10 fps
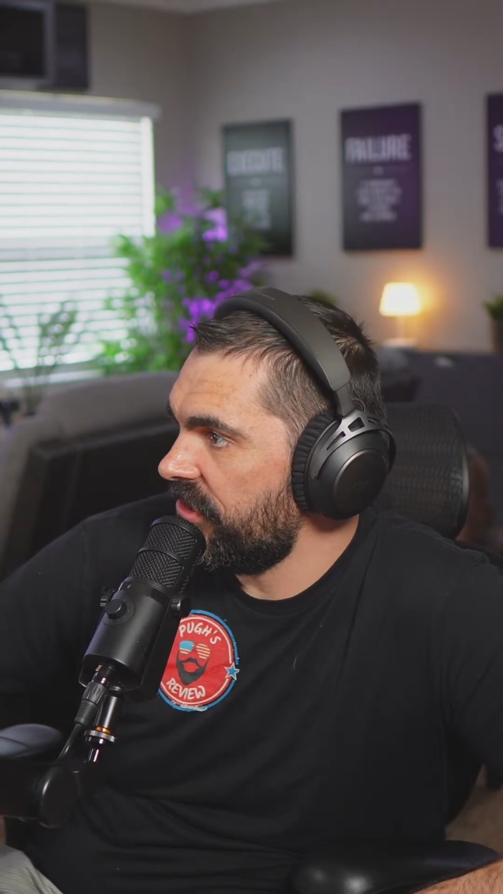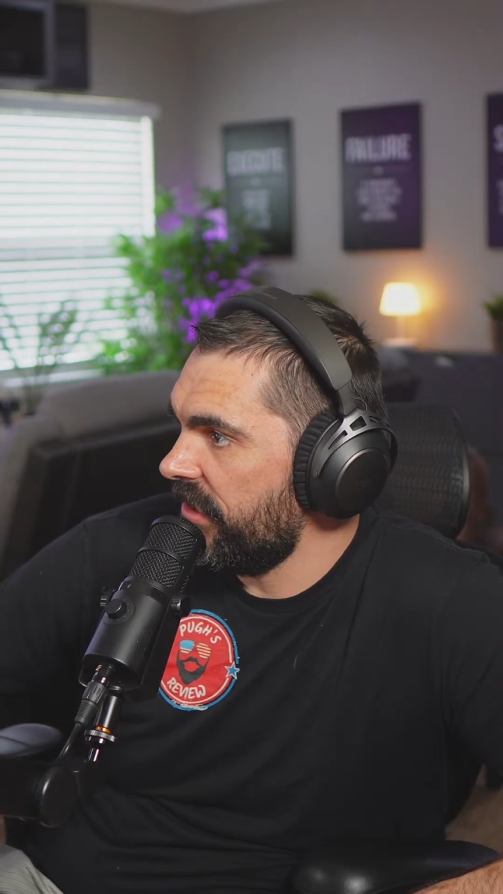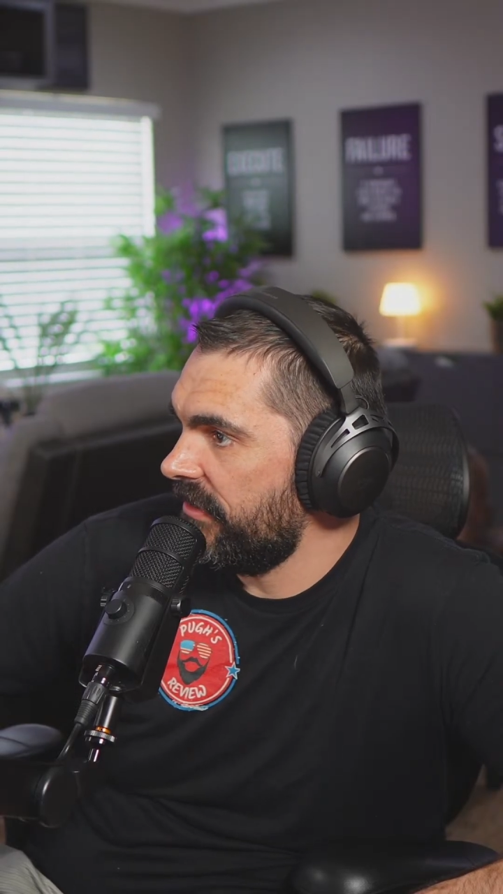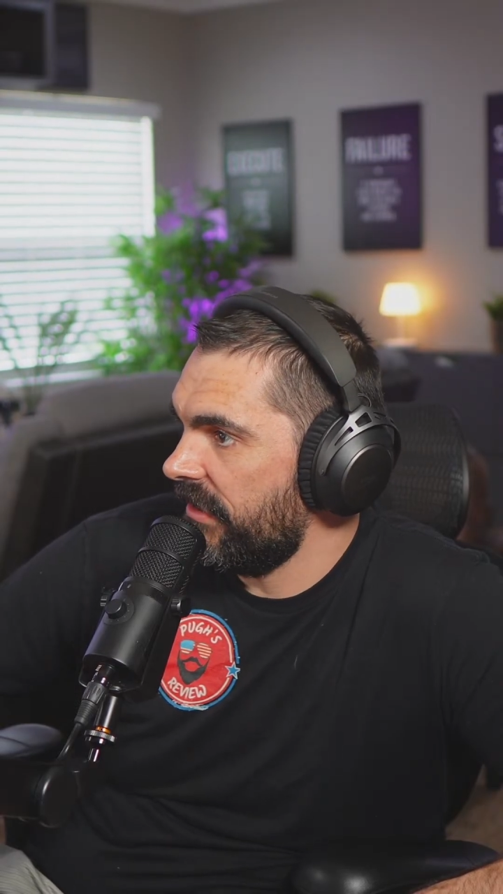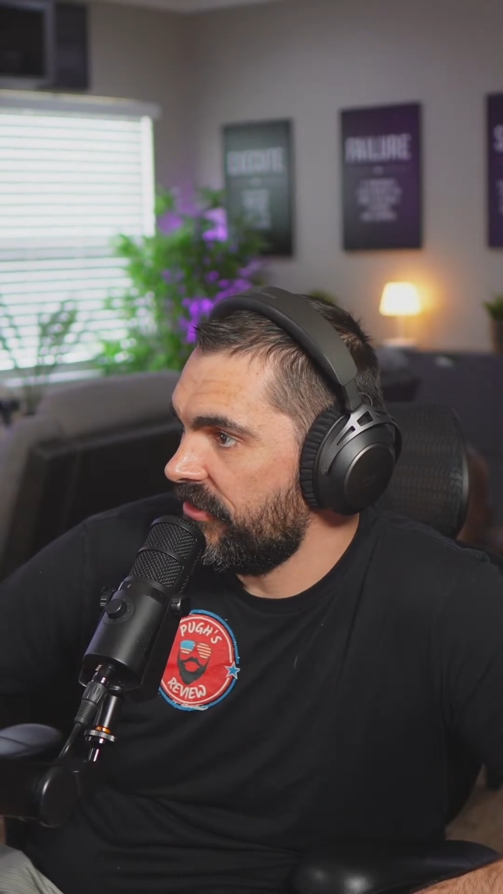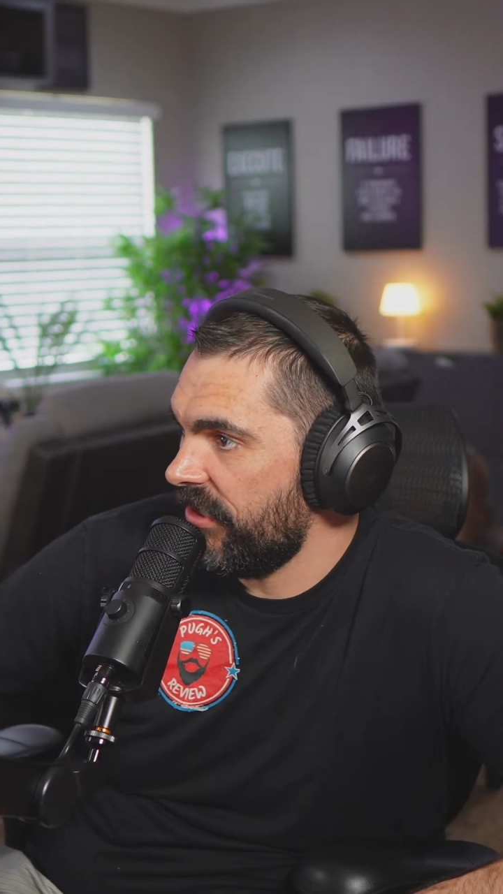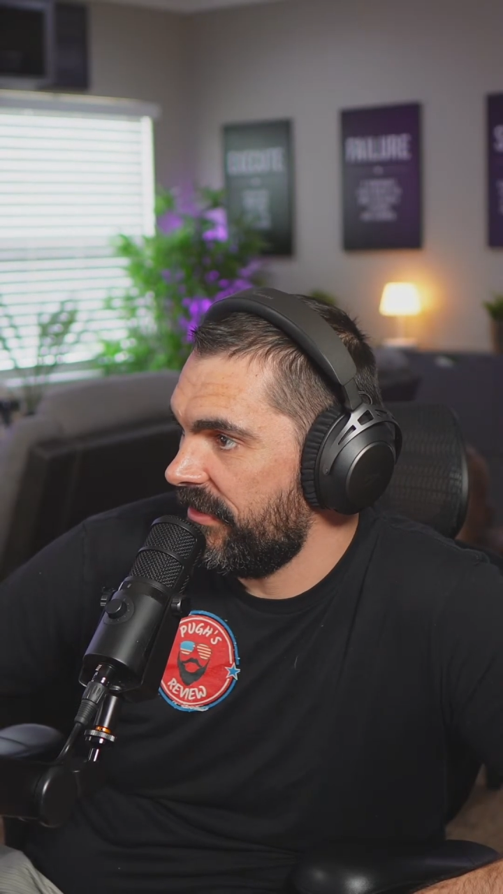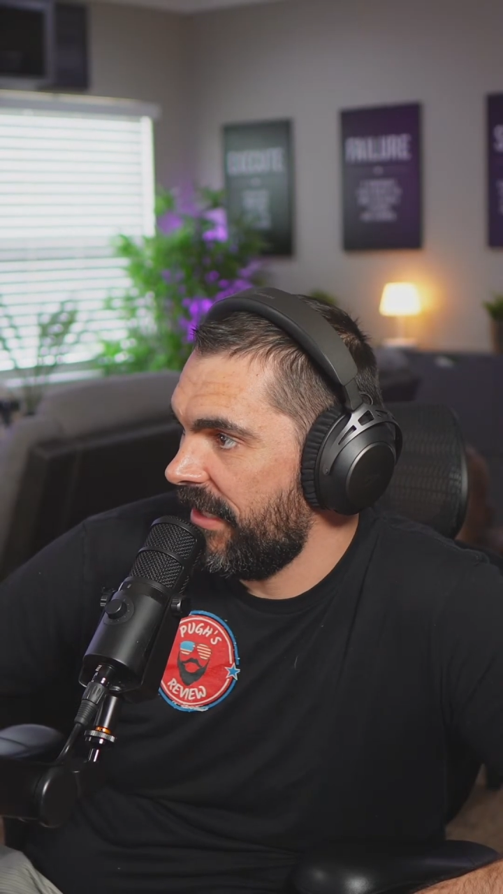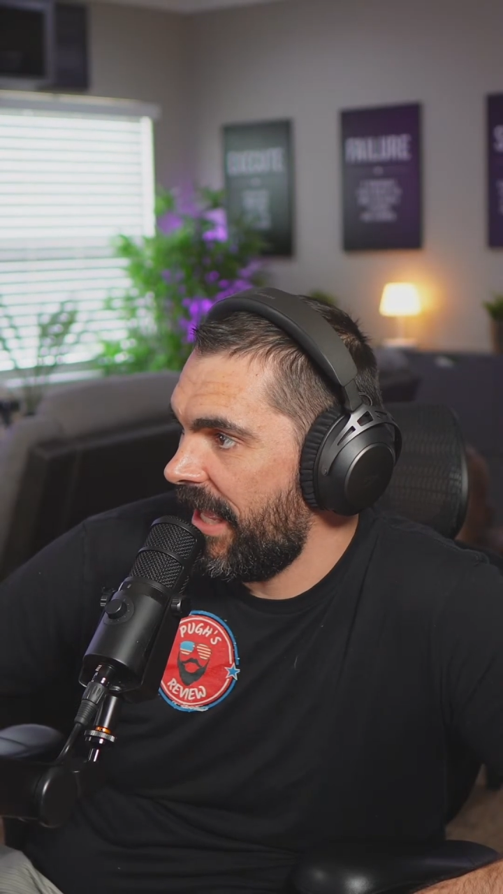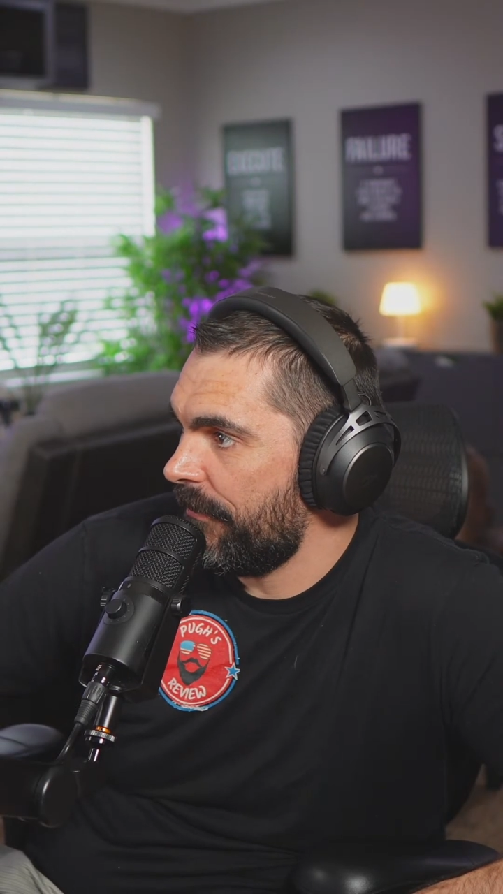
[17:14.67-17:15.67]
She's
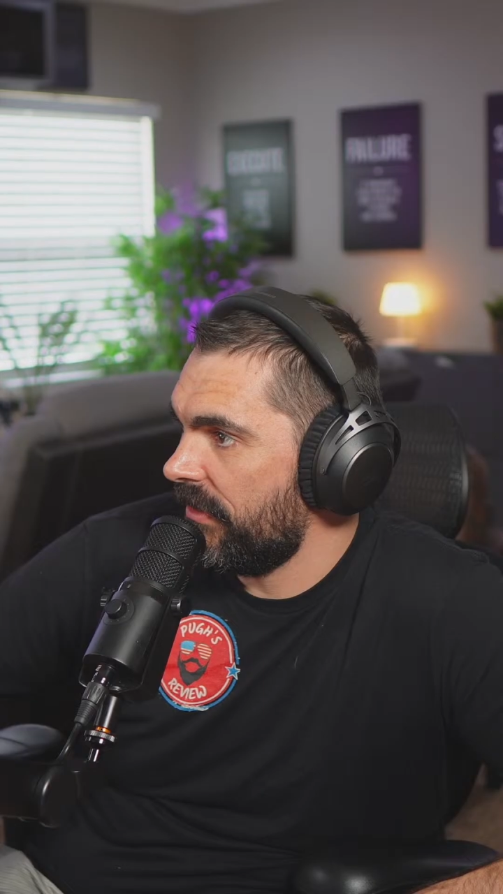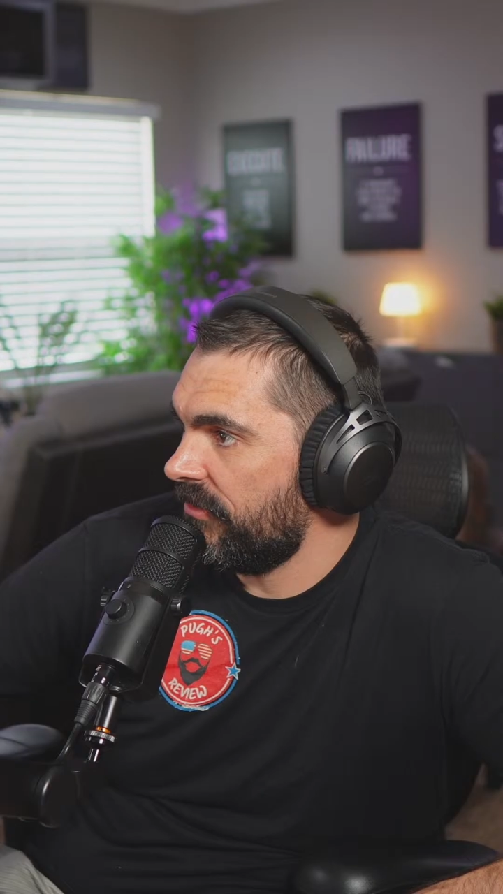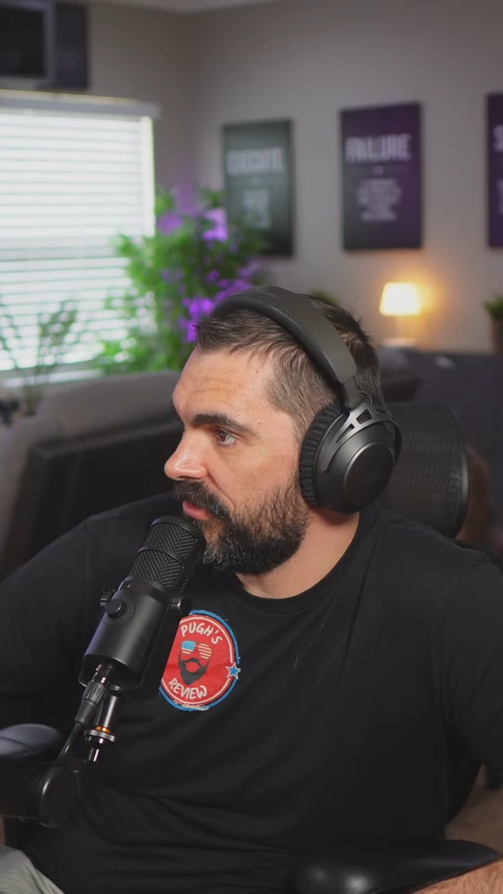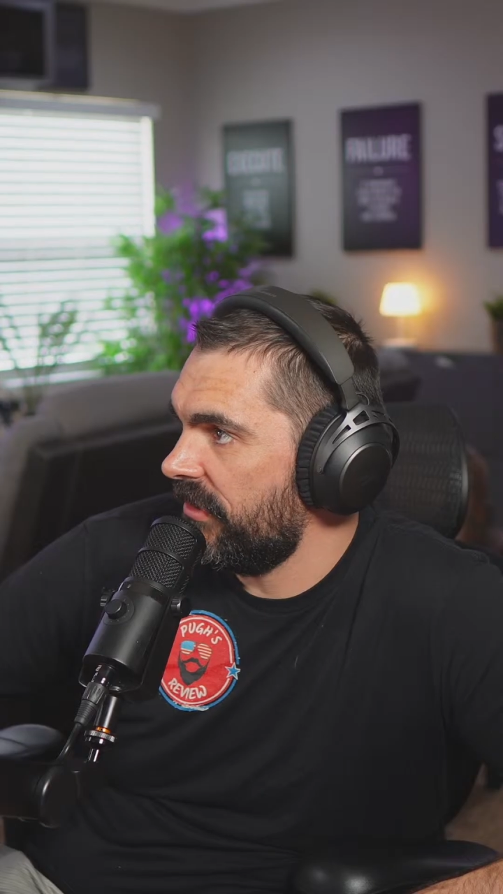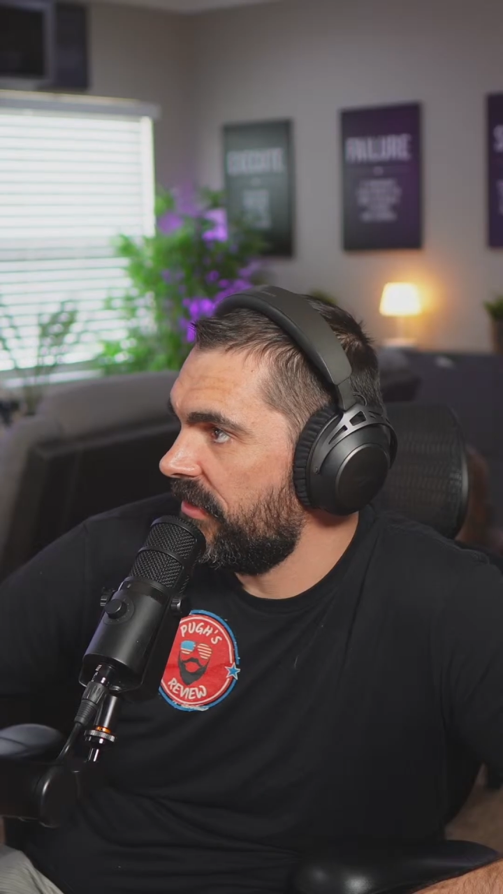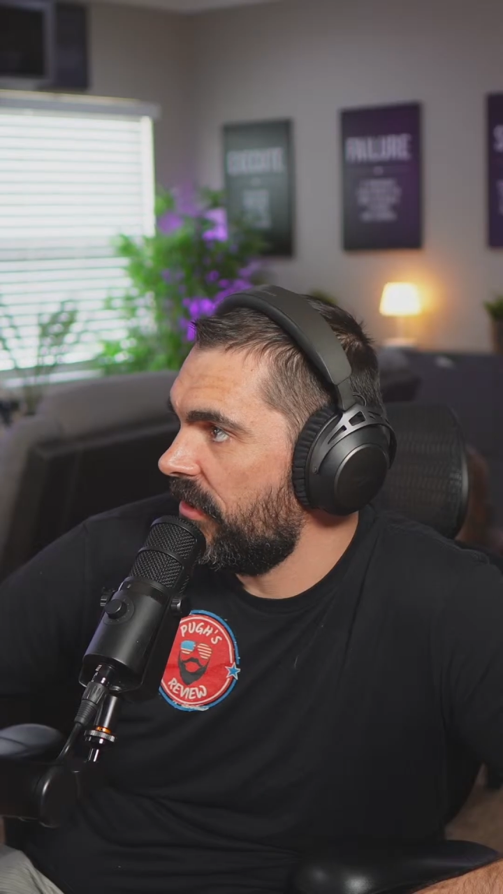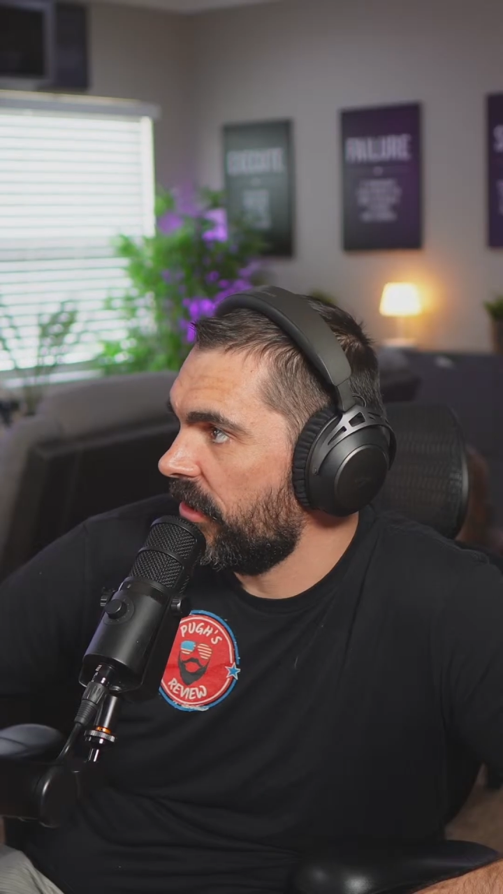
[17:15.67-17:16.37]
in